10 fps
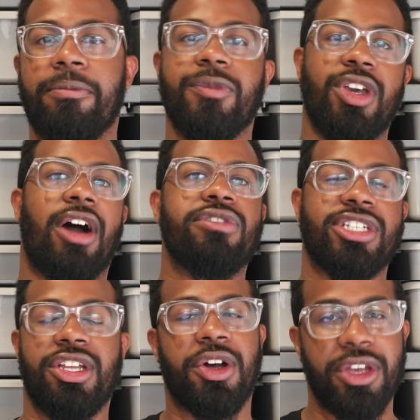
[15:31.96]
you
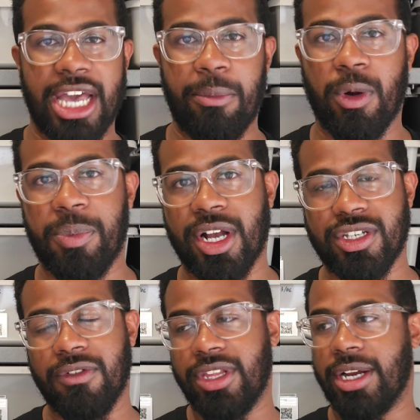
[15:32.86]
obviously know you got more perks
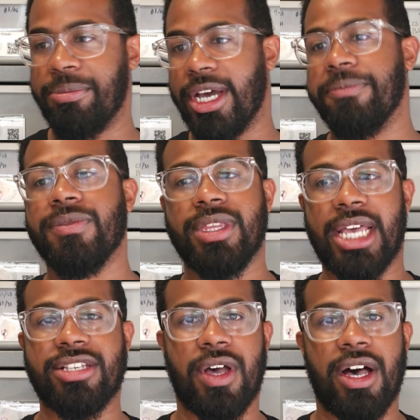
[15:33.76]
over there. But
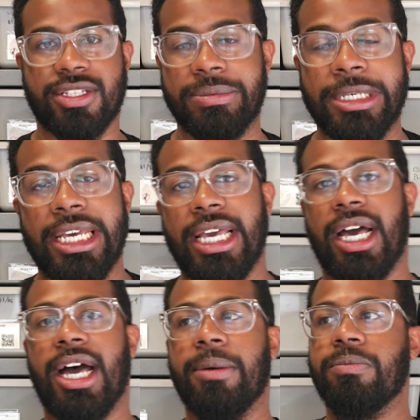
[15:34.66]
that's awesome.
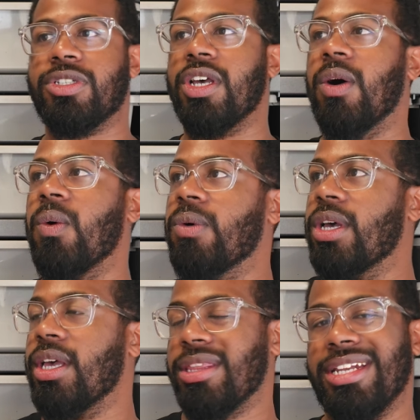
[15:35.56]
So
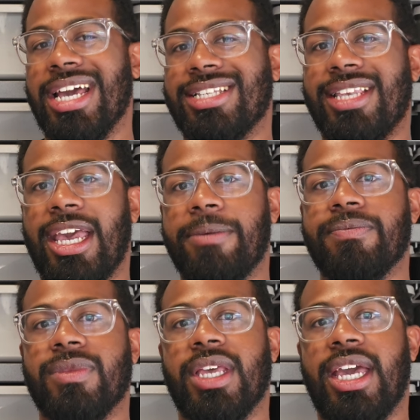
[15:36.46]
the next thing
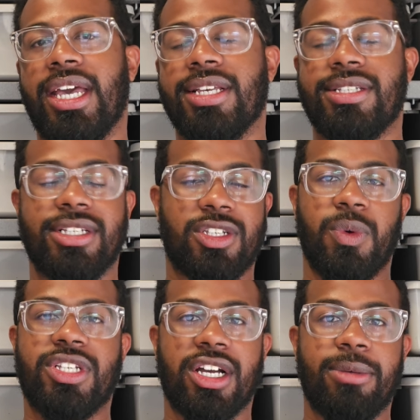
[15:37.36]
is, so
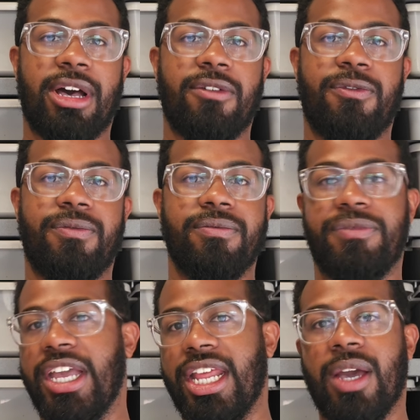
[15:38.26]
we talked about
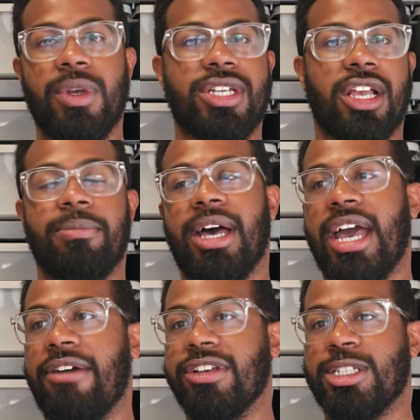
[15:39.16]
feeding. We talked about
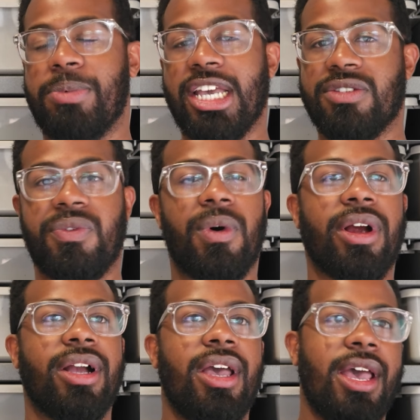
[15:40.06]
having space
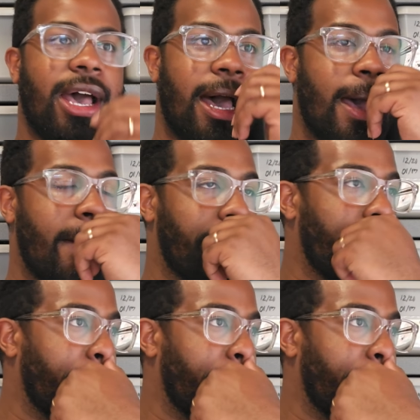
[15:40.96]
for it. The